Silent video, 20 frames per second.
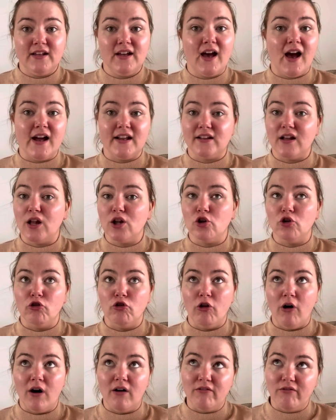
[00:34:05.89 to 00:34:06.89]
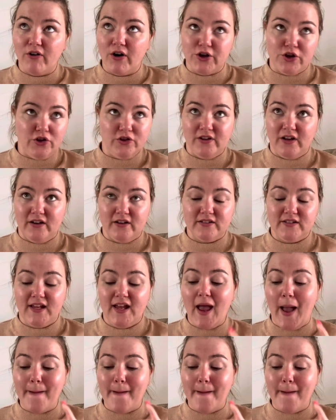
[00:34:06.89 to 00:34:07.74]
I'd love a utility.